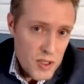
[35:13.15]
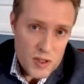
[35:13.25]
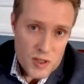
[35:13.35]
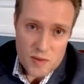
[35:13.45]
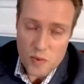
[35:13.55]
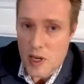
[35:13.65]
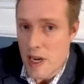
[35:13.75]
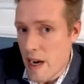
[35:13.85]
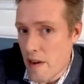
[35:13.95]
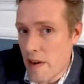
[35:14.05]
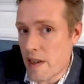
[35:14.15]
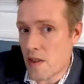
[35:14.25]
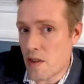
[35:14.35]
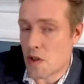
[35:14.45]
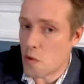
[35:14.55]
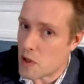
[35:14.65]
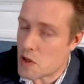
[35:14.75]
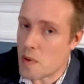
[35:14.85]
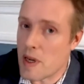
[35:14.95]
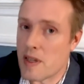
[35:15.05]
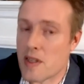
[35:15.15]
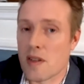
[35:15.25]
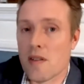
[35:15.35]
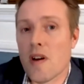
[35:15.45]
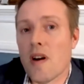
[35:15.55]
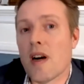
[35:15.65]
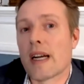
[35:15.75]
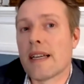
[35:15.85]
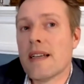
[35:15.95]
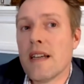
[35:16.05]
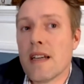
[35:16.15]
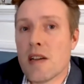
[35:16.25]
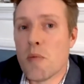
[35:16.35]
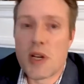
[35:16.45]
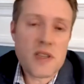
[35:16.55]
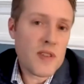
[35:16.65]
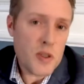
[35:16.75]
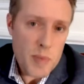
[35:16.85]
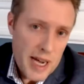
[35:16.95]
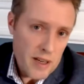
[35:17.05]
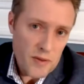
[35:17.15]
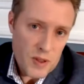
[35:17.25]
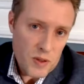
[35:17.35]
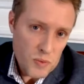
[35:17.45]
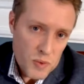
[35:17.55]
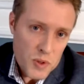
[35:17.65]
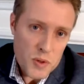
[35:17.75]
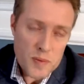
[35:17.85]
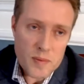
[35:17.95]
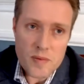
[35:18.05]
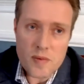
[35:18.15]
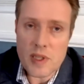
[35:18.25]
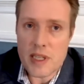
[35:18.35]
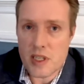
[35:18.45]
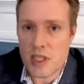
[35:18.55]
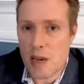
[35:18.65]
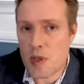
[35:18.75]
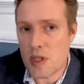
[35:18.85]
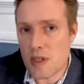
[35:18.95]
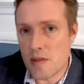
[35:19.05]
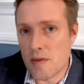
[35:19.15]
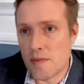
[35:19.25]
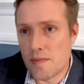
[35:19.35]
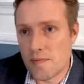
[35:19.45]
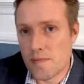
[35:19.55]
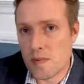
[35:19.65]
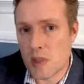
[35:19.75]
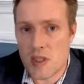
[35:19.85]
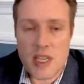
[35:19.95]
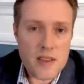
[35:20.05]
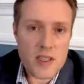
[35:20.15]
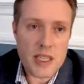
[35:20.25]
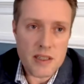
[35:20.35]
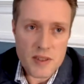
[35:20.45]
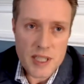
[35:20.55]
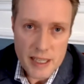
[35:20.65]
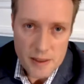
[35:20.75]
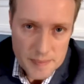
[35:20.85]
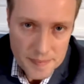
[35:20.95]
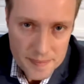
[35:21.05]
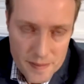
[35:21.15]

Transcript: There's wooded areas. There's open space along much of this battlefield route, with the exception of, let's say, the center of town.